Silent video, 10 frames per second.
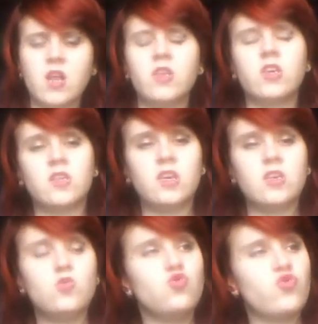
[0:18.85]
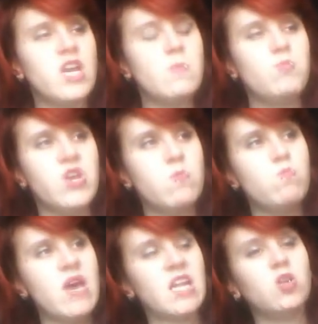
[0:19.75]
And then you see two great big
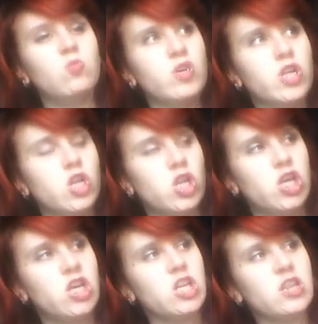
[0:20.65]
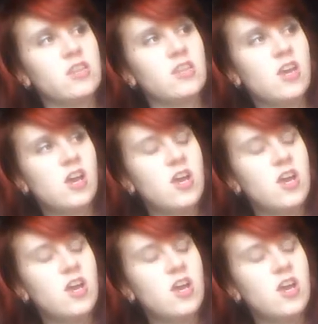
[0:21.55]
metal machines